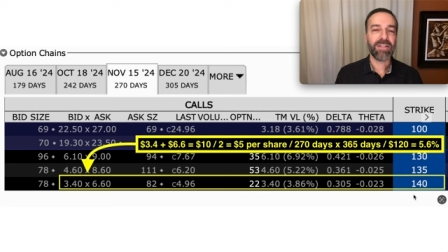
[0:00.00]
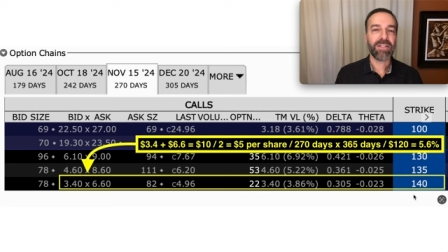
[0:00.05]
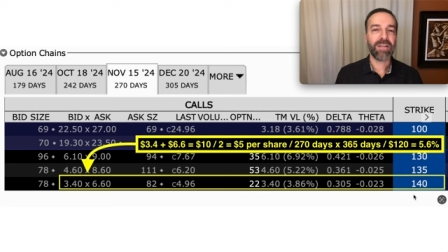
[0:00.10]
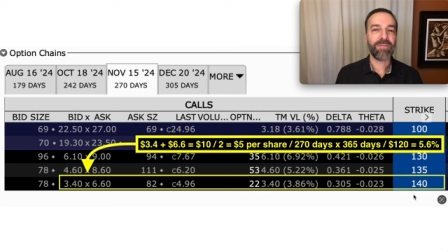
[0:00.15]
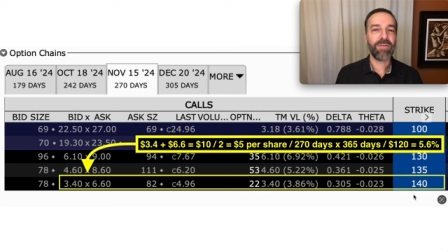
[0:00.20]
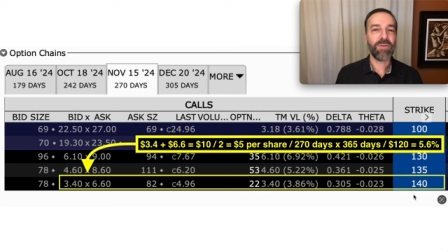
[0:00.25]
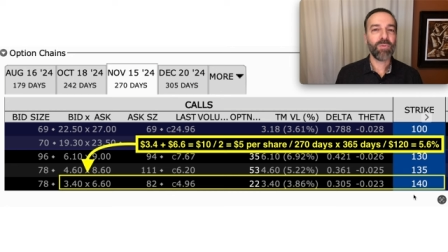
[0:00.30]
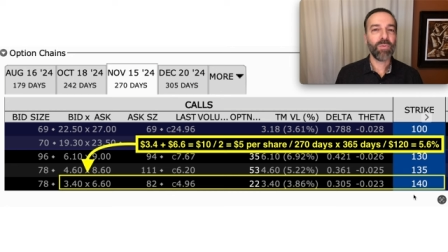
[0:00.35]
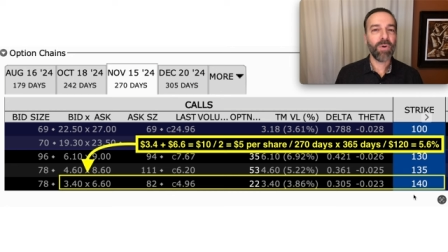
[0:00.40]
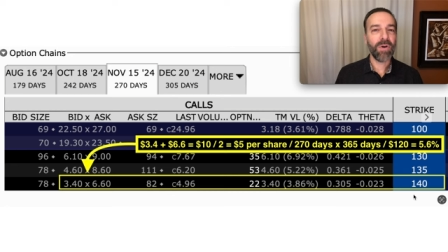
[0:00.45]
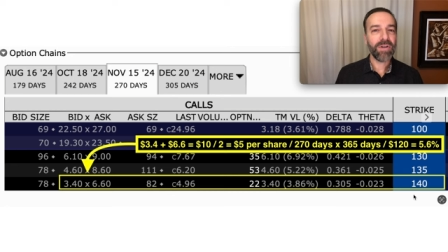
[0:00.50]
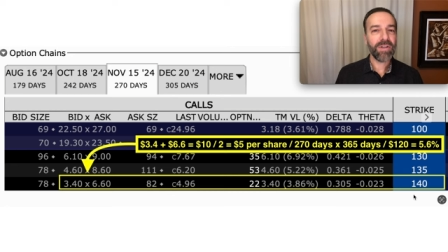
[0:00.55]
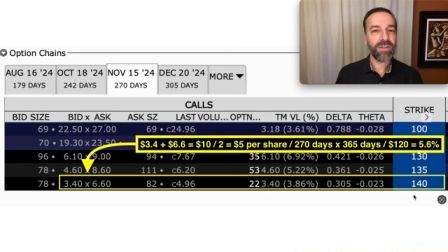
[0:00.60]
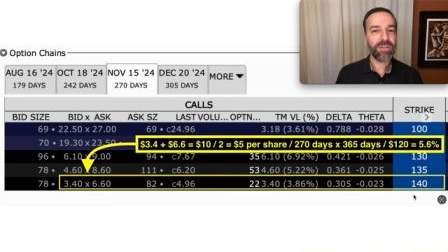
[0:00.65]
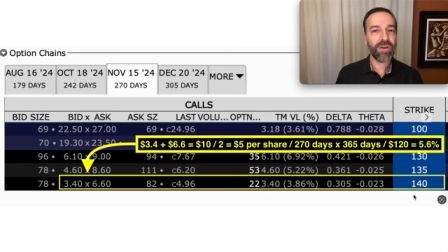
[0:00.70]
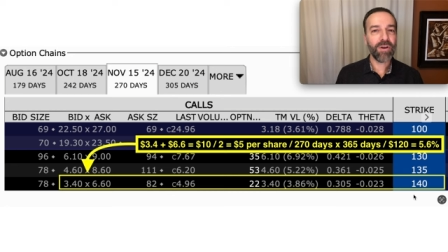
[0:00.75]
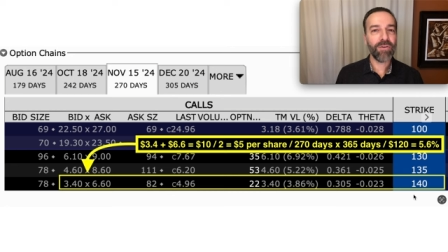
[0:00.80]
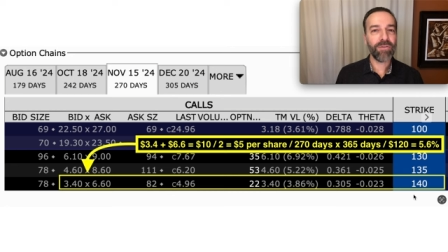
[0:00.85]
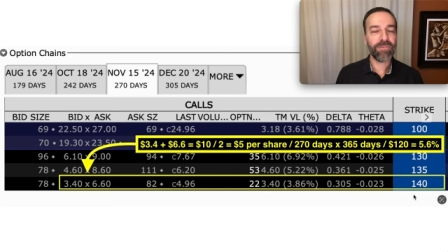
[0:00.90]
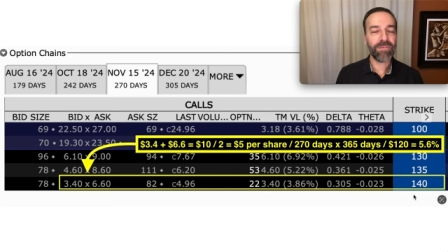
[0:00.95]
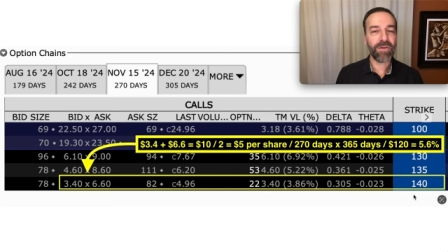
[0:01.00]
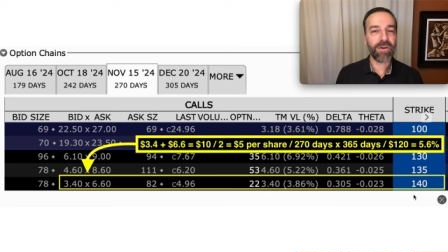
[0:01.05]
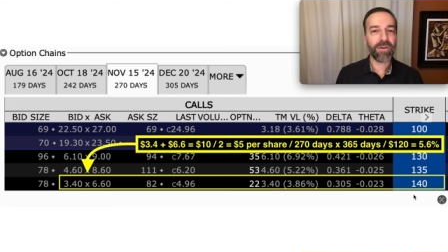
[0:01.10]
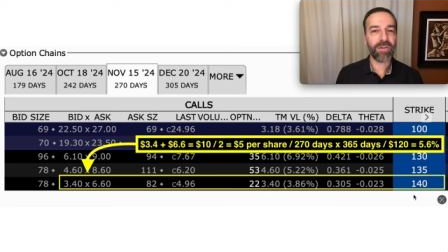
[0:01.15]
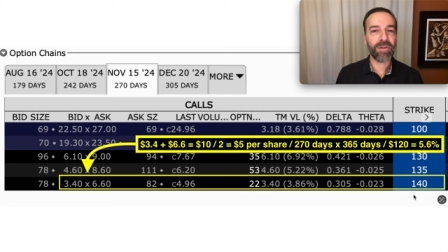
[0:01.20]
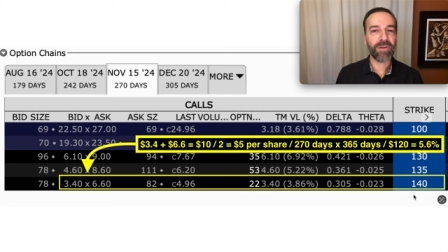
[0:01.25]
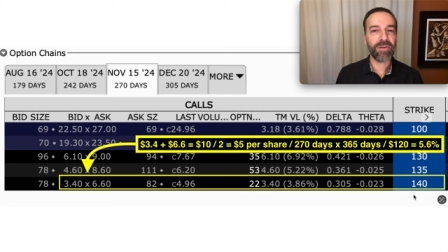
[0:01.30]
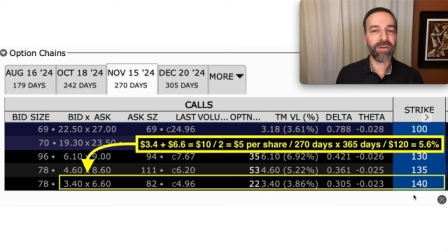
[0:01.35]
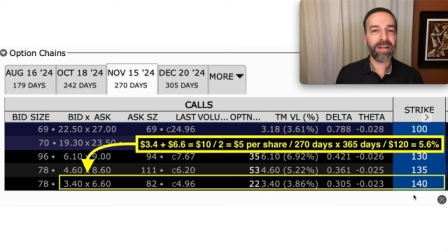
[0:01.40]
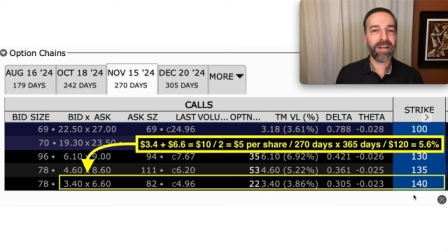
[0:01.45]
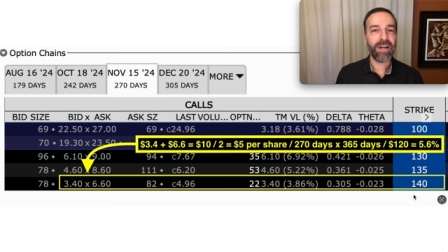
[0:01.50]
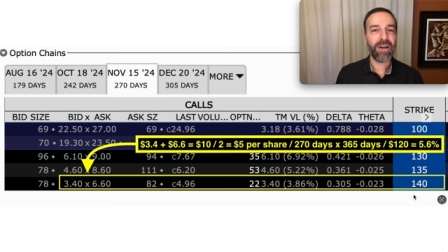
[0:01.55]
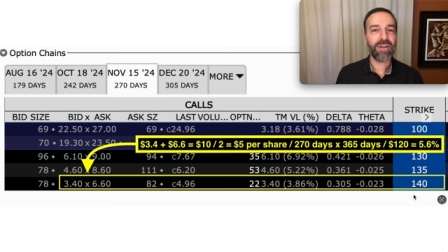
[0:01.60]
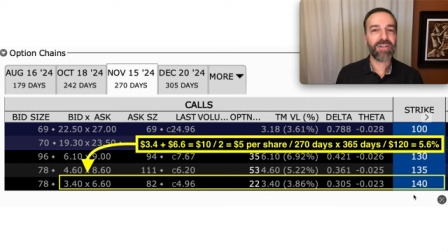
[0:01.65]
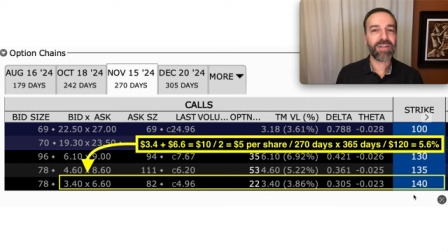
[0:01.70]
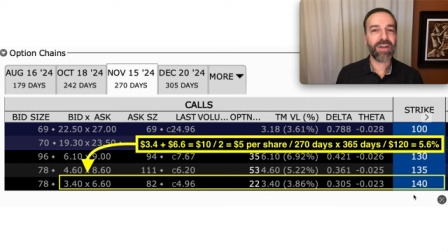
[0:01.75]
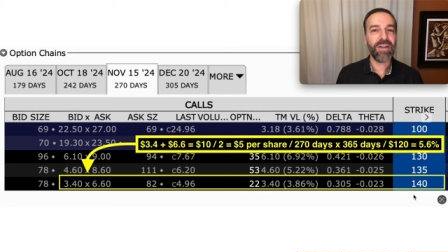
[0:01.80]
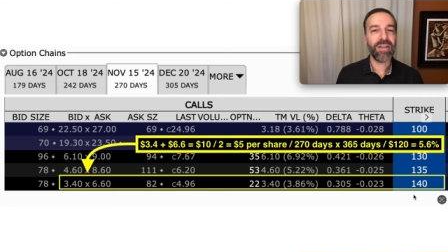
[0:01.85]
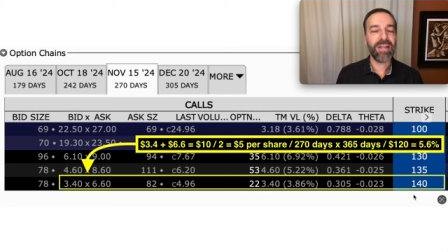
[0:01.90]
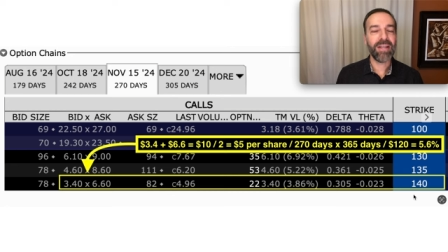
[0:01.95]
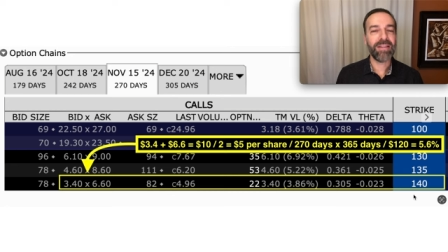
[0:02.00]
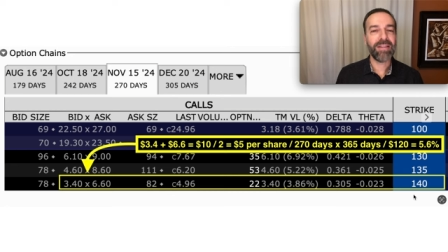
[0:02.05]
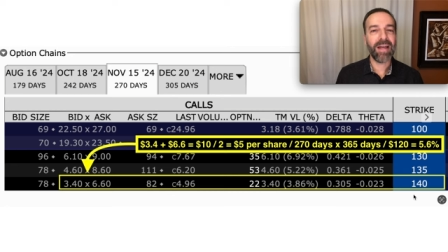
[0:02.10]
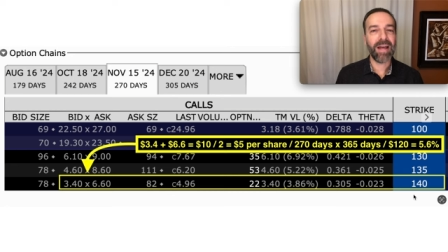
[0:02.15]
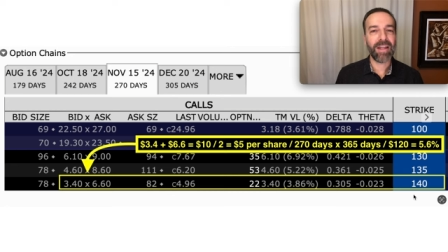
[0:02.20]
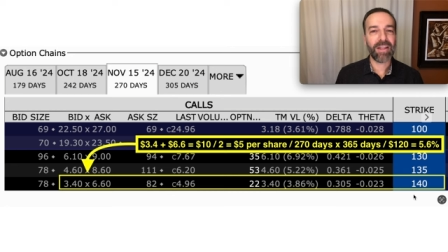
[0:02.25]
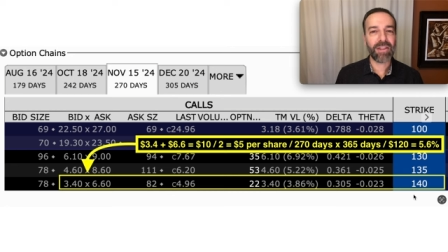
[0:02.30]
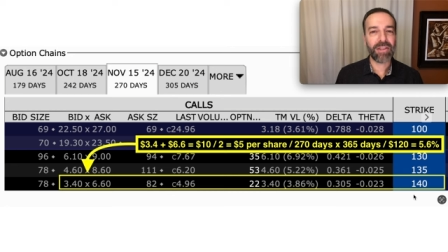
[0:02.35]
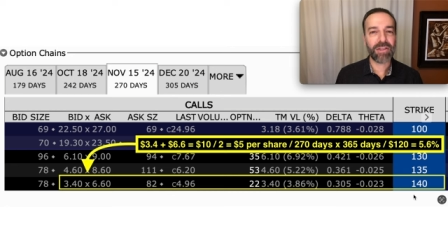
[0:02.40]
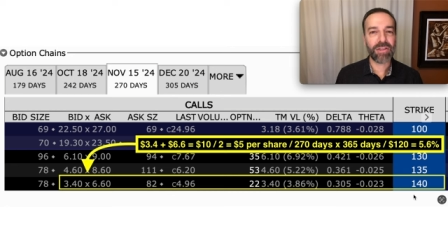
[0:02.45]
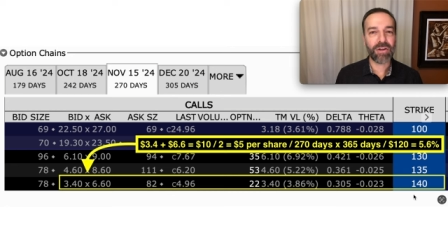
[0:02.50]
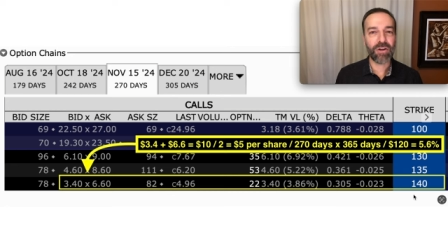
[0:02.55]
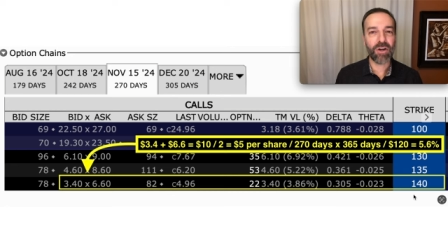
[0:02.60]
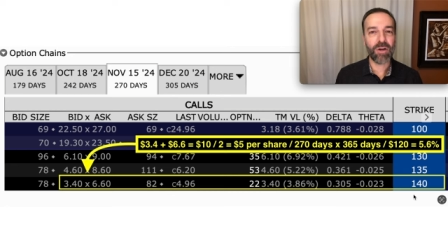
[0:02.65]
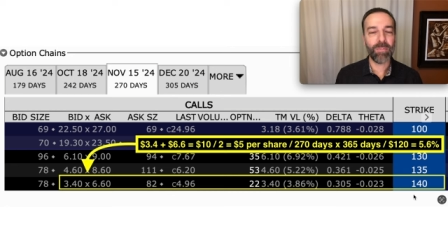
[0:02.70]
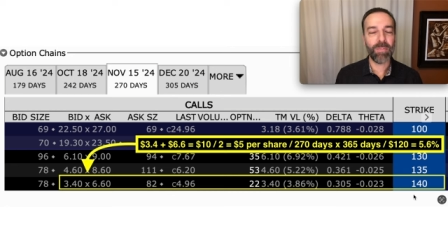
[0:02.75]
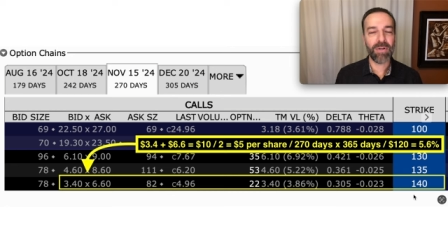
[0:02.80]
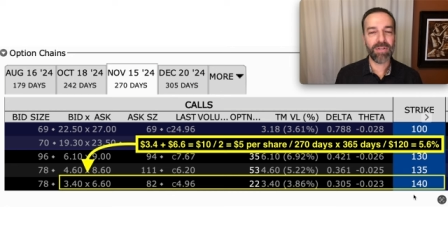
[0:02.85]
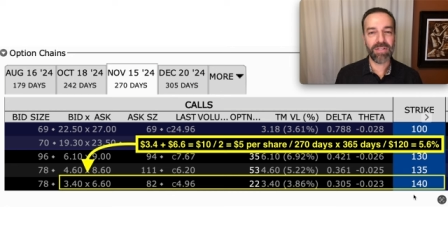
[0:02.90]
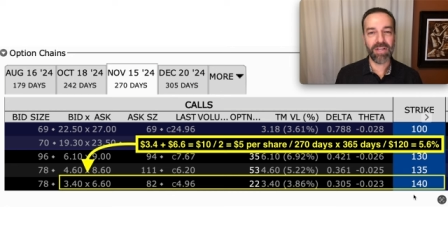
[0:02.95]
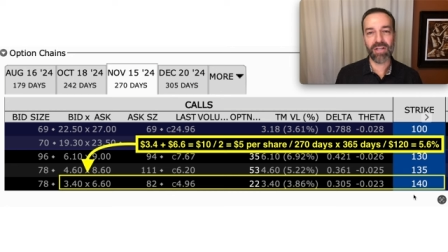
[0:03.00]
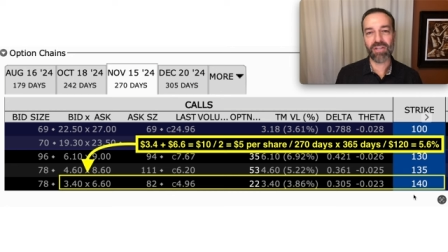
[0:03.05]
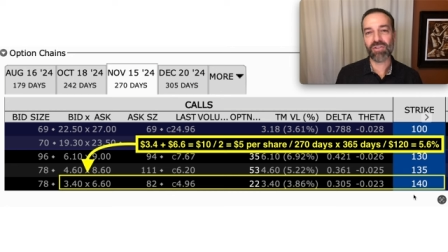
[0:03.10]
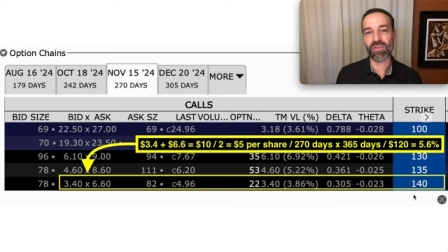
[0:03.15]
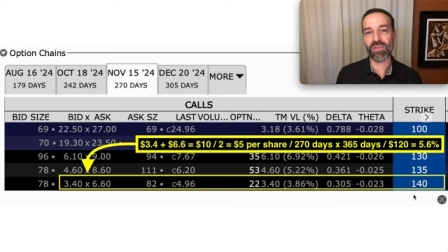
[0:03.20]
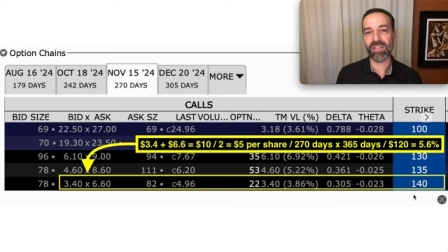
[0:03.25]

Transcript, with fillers: So if you want to go further, here's how you get that third potential